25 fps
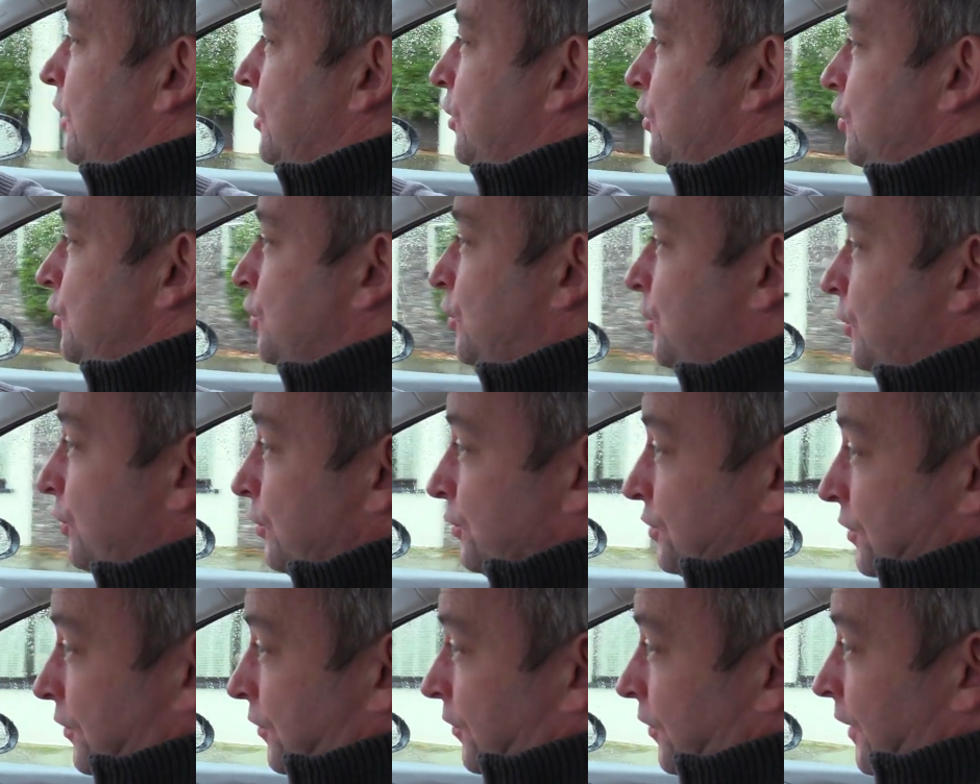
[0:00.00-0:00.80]
You could
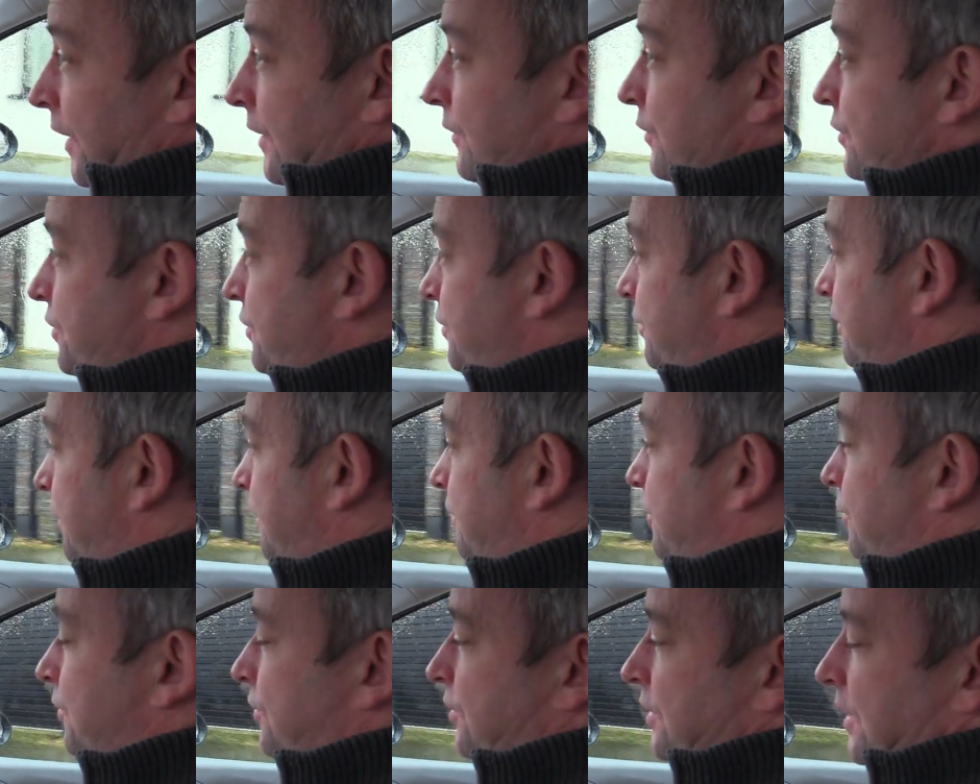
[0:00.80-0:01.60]
use it five or
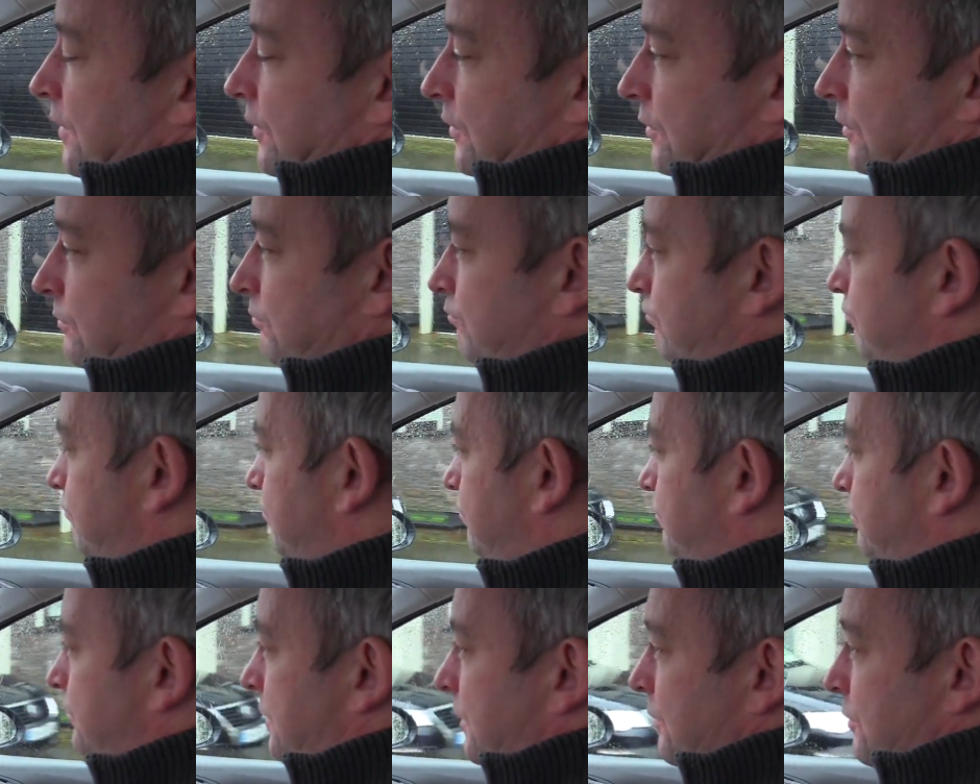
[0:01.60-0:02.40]
six or seven,
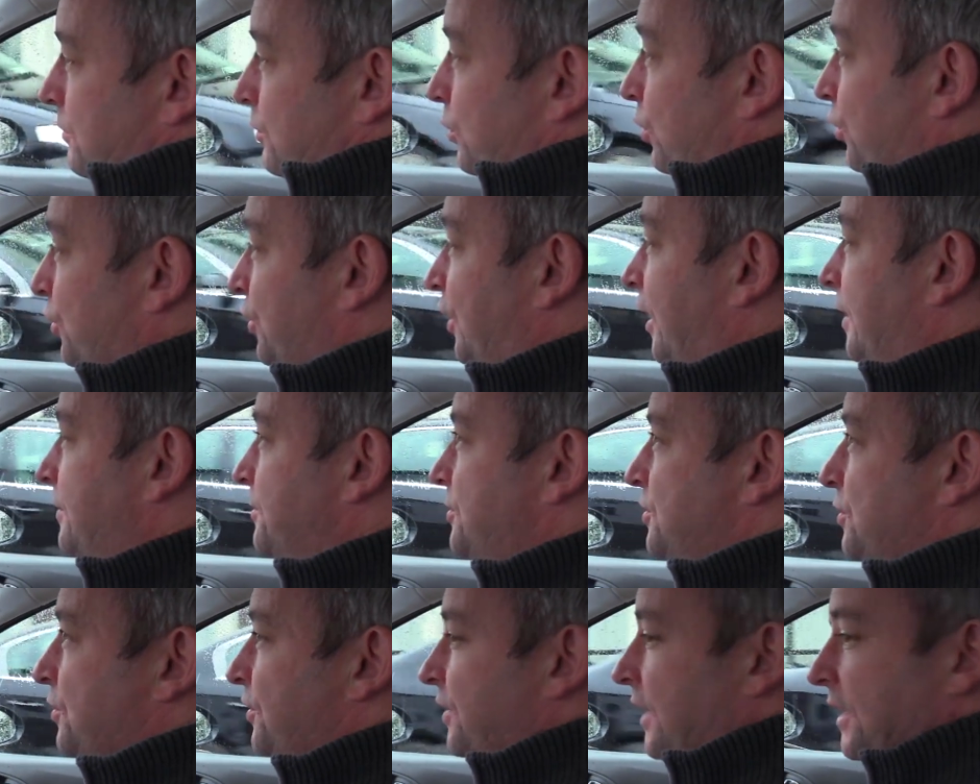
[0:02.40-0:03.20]
maybe more
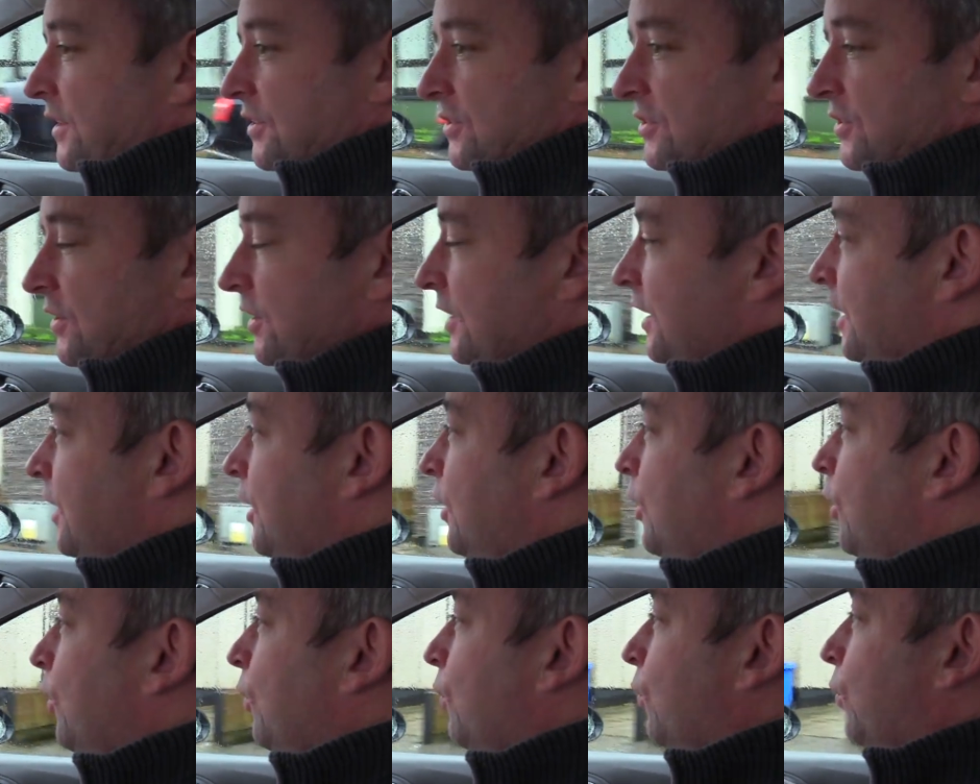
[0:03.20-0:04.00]
times in your test.
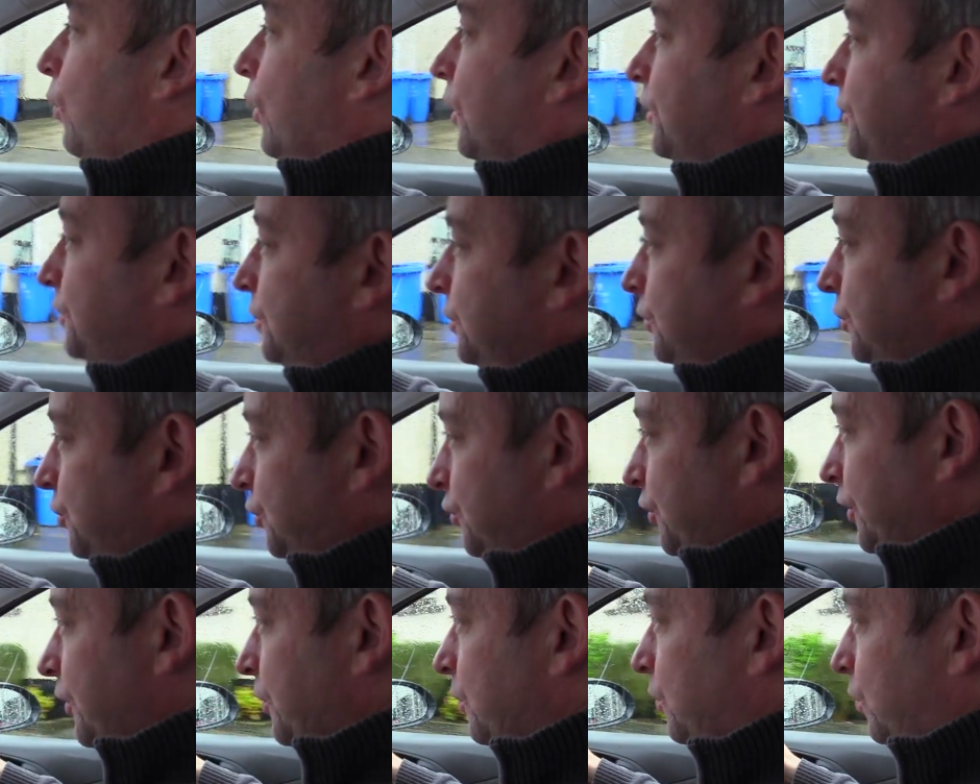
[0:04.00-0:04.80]
One, two,
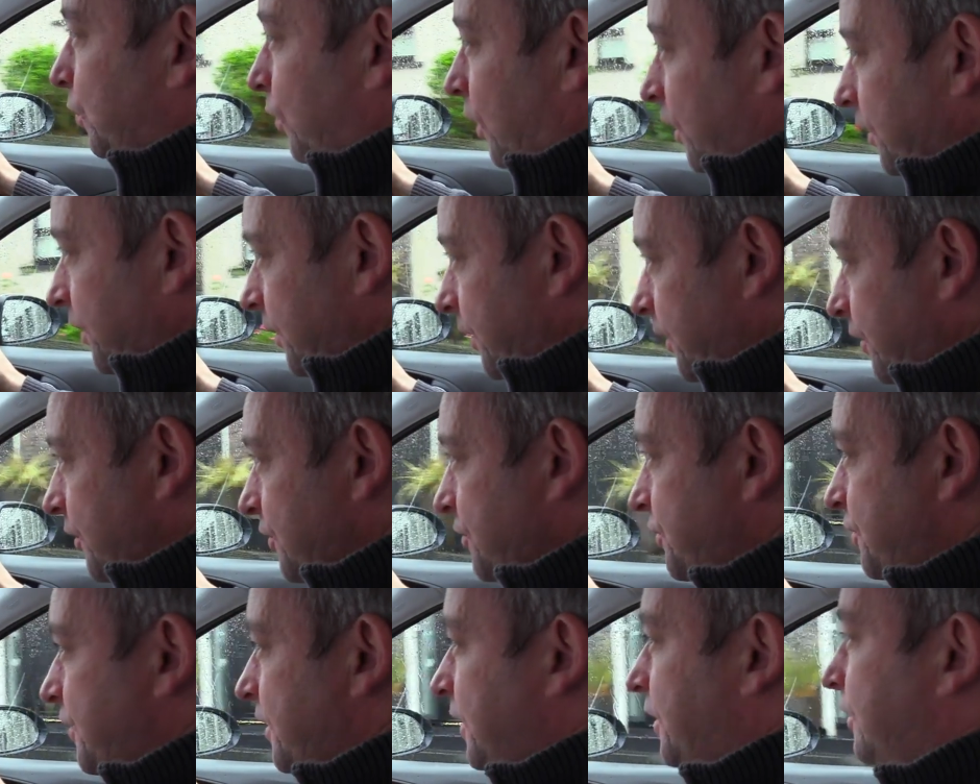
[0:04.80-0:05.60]
three. One gear
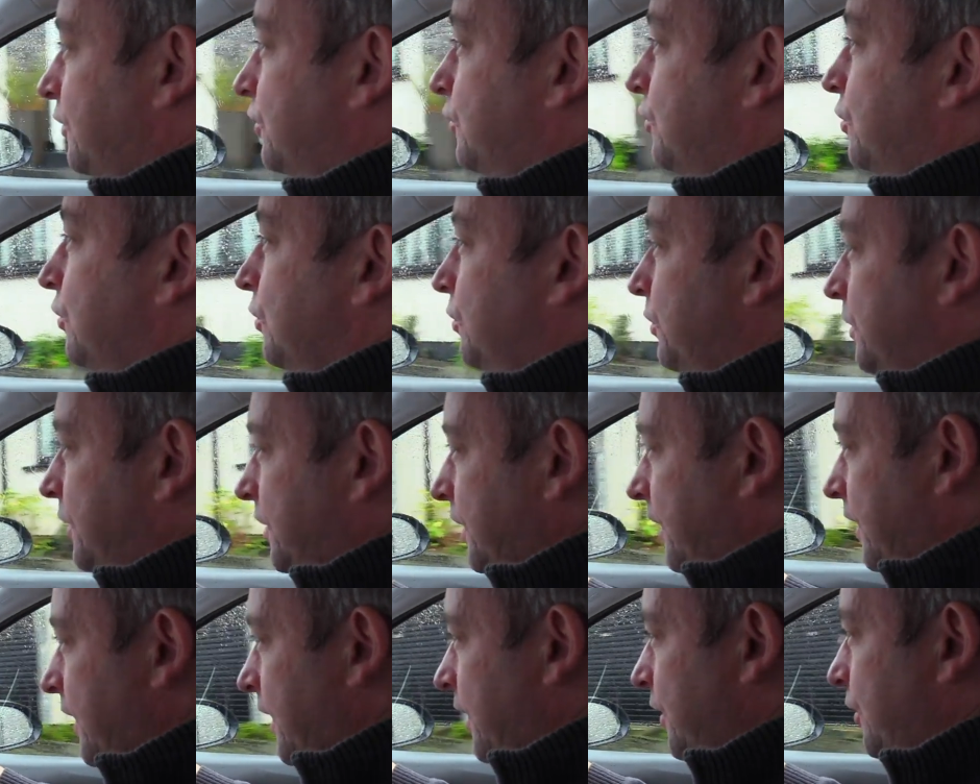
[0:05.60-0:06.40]
stick, two
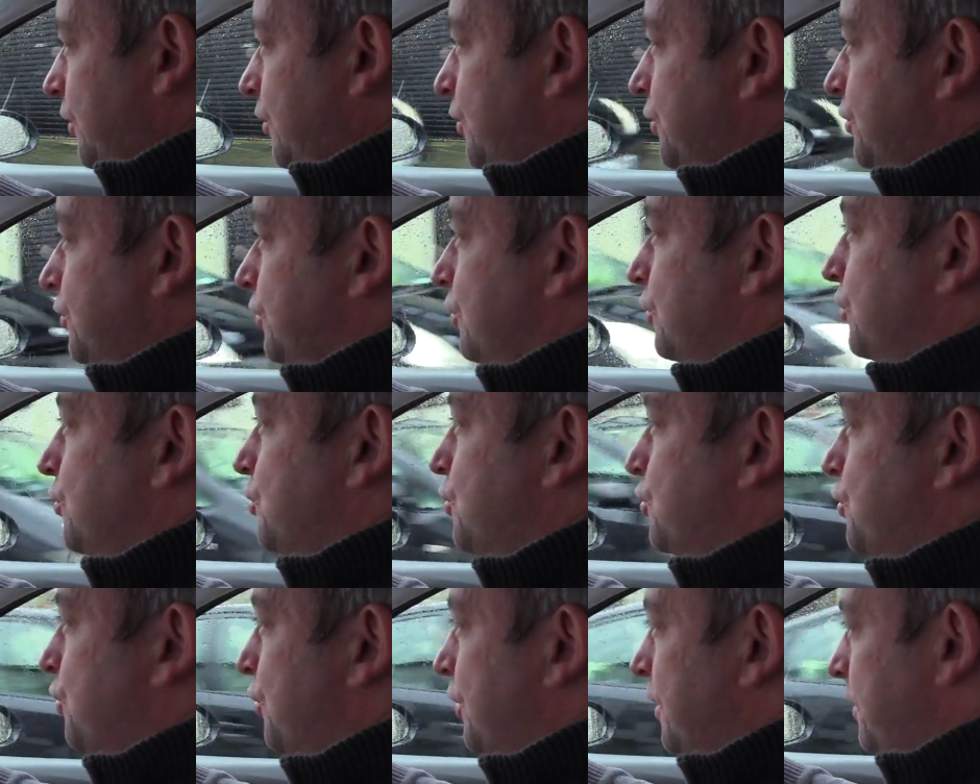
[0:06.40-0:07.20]
indicators,
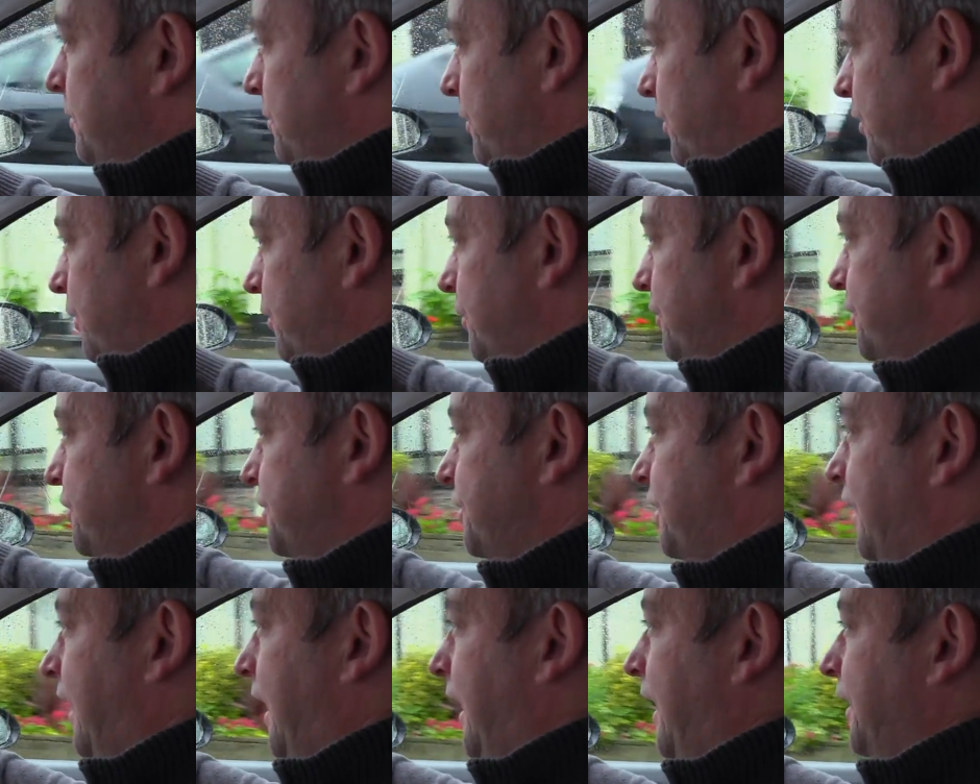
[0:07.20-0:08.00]
three
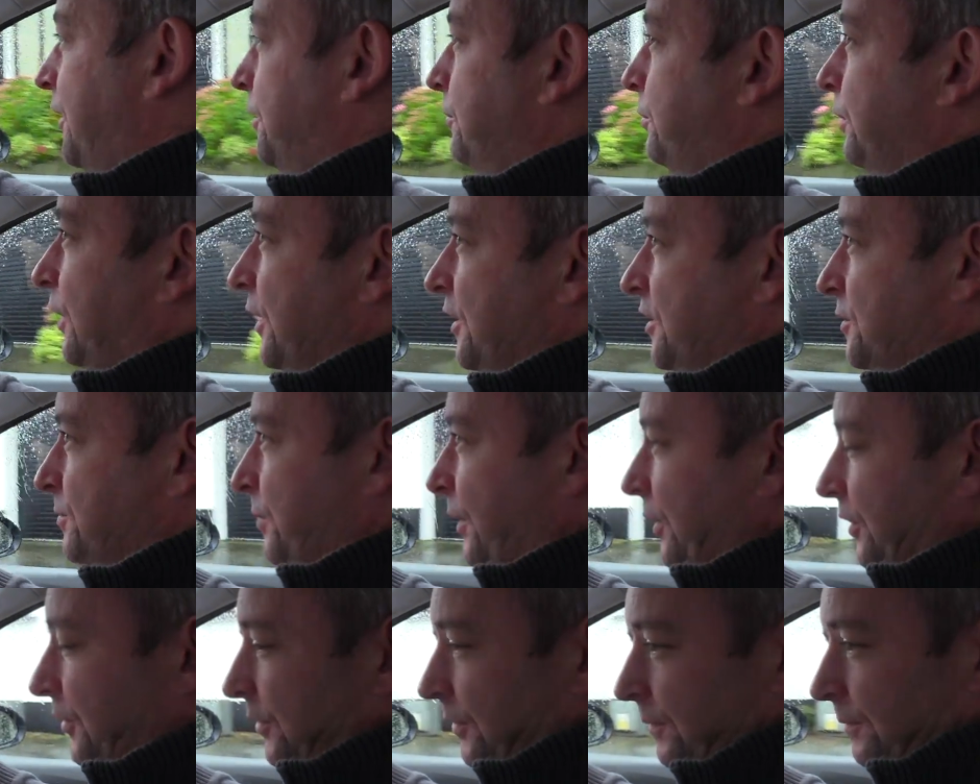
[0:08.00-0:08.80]
mirrors, and a blind
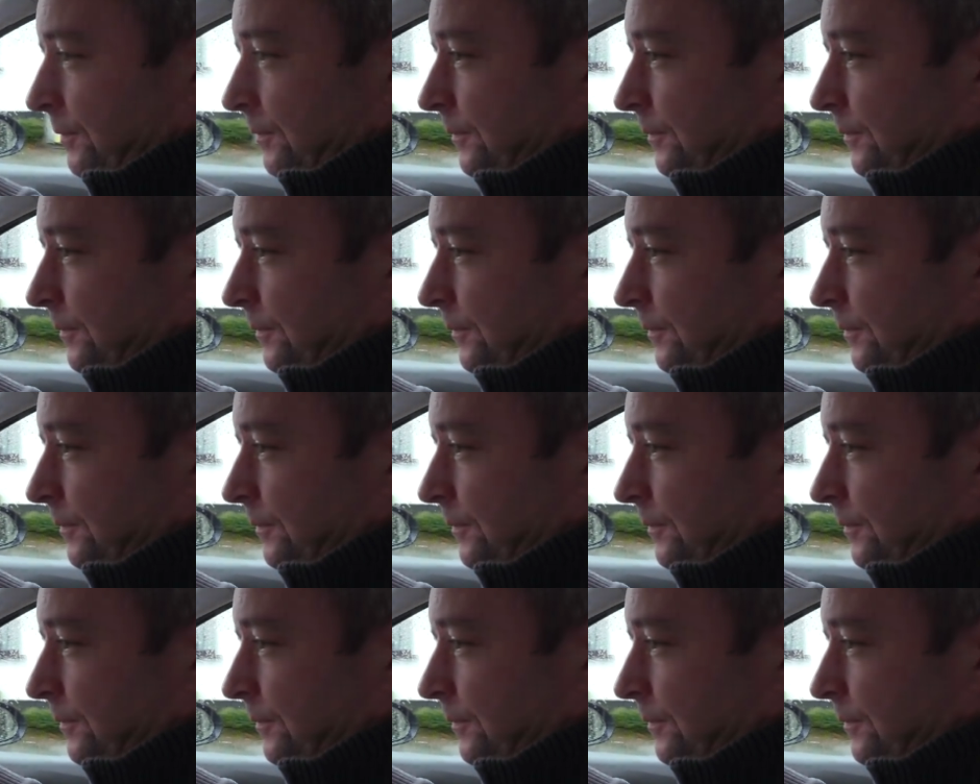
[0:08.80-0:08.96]
spot.